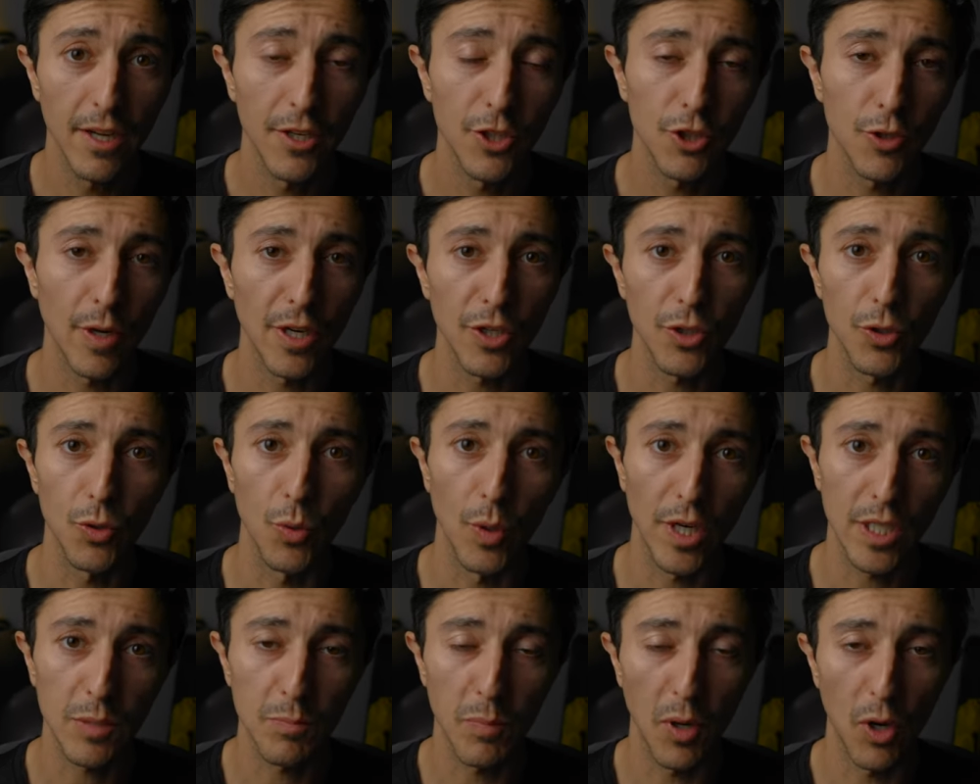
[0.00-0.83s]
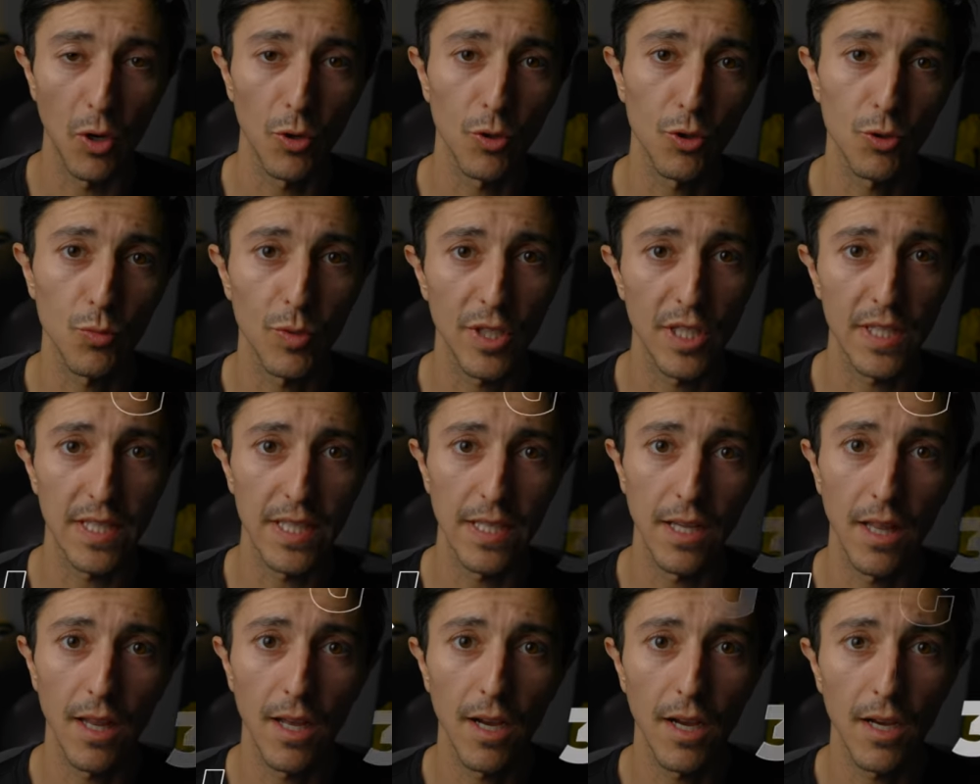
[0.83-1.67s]
trying to expose with
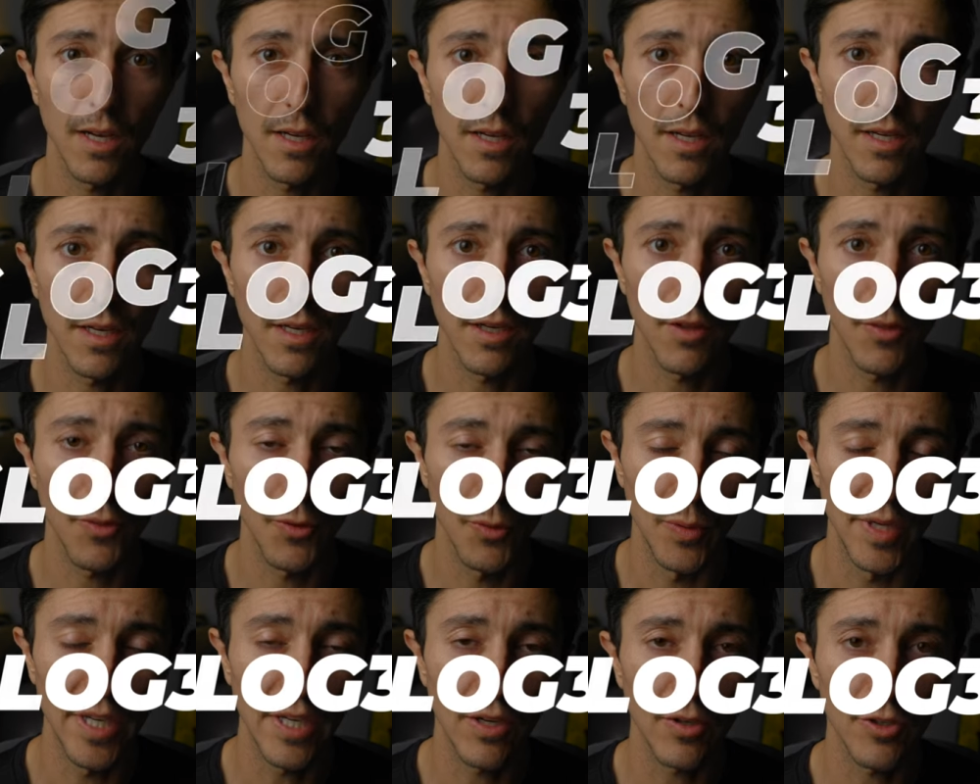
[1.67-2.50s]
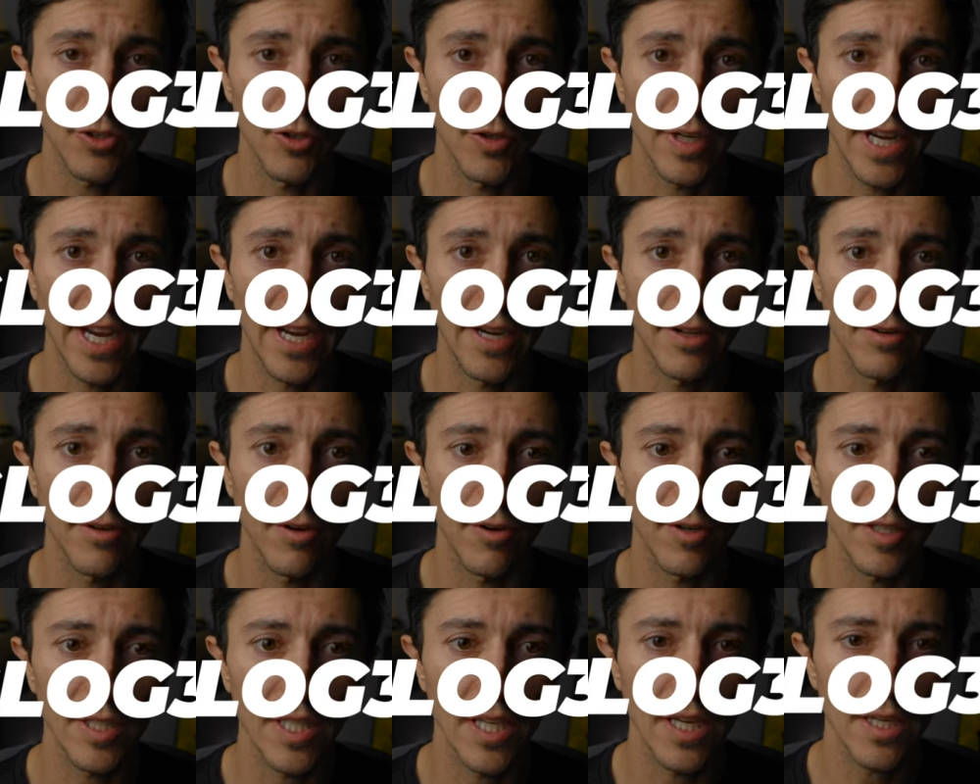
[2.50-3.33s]
CLOG 3 on your Canon
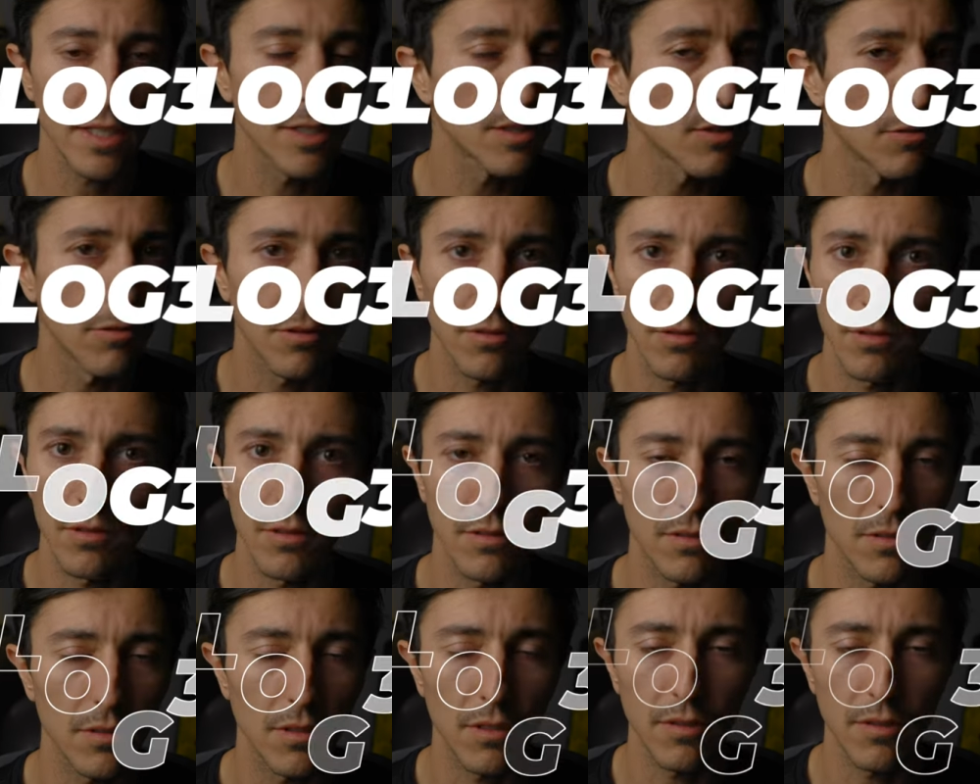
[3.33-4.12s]
R6 or